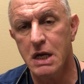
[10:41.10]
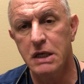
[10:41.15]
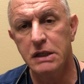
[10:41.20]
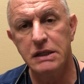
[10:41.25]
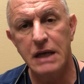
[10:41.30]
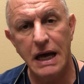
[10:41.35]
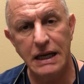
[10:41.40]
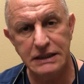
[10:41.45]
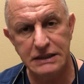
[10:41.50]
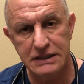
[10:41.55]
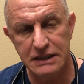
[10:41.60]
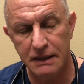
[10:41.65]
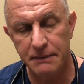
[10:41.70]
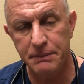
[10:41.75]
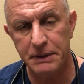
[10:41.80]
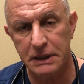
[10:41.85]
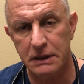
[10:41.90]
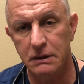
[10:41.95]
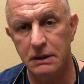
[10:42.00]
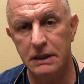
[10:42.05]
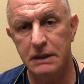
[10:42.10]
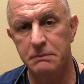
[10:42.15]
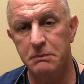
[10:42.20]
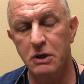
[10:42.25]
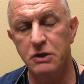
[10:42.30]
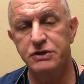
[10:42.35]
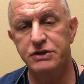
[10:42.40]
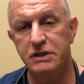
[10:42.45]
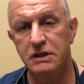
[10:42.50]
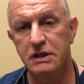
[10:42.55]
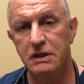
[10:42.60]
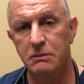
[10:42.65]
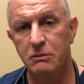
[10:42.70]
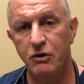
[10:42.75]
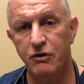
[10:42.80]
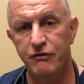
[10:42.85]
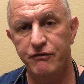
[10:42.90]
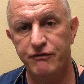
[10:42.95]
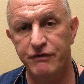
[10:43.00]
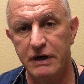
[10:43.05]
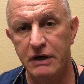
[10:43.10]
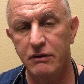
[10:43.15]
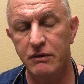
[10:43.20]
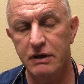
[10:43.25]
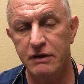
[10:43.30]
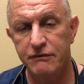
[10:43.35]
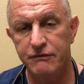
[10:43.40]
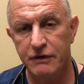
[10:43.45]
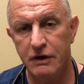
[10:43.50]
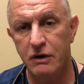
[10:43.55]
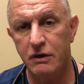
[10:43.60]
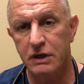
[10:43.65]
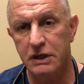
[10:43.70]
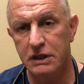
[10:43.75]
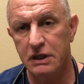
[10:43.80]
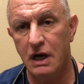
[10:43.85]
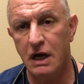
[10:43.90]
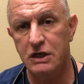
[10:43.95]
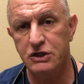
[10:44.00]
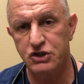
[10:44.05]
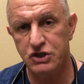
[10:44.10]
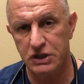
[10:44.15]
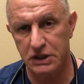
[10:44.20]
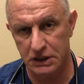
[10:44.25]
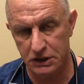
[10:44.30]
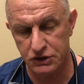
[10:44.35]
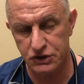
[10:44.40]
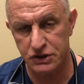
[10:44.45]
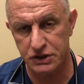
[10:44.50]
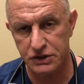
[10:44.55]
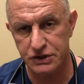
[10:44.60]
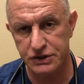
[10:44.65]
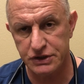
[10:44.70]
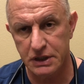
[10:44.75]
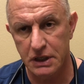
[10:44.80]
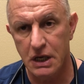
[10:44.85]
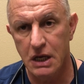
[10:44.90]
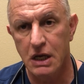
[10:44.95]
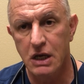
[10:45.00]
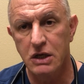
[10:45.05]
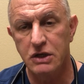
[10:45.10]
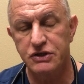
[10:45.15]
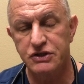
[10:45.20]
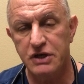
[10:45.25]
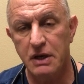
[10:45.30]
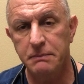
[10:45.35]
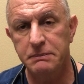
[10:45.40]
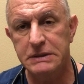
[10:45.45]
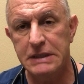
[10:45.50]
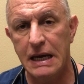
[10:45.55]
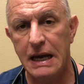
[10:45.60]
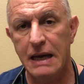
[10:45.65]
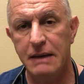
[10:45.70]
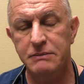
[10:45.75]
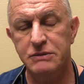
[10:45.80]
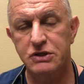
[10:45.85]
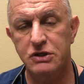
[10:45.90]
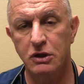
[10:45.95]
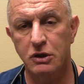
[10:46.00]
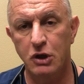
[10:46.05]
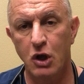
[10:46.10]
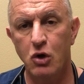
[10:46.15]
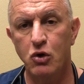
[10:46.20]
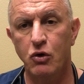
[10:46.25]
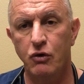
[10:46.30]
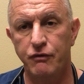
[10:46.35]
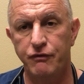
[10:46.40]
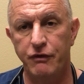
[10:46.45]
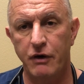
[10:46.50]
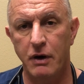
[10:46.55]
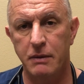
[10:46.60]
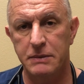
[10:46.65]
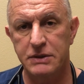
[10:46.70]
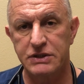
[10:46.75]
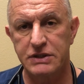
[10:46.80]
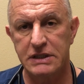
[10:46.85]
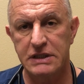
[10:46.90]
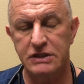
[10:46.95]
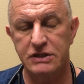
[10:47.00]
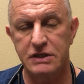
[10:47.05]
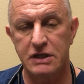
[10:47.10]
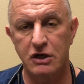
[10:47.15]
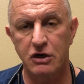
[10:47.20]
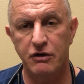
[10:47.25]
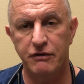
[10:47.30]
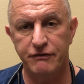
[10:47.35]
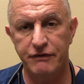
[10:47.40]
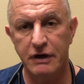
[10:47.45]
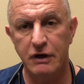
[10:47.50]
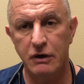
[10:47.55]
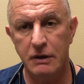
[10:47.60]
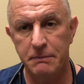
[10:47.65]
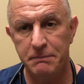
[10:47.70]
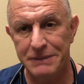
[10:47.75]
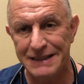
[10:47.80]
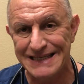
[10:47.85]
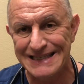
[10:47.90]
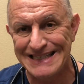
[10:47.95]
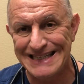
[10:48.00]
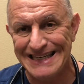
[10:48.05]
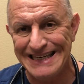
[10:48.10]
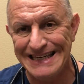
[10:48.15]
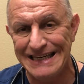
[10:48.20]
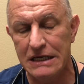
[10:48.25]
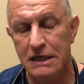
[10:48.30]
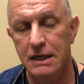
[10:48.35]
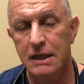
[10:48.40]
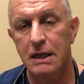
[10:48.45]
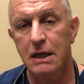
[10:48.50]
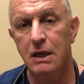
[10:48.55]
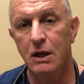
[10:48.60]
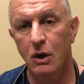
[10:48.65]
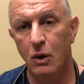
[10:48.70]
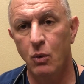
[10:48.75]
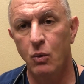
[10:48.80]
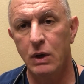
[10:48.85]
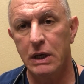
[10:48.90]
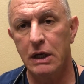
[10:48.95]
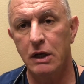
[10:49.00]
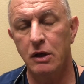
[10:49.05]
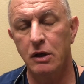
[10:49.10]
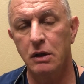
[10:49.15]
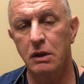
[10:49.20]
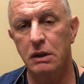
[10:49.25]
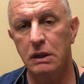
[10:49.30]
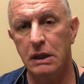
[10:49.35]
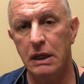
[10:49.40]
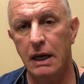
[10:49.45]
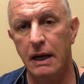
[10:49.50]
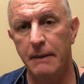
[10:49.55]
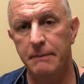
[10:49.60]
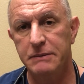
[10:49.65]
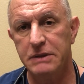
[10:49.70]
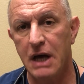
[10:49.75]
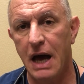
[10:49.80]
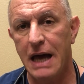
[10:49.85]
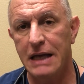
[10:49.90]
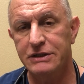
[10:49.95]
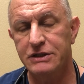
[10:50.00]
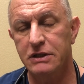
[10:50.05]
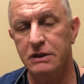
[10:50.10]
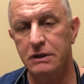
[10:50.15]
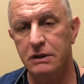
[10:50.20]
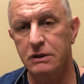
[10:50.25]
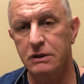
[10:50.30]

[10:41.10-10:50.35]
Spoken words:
not typically. Most of them are very, very conscientious. Sometimes the local pharmacies that are very busy will not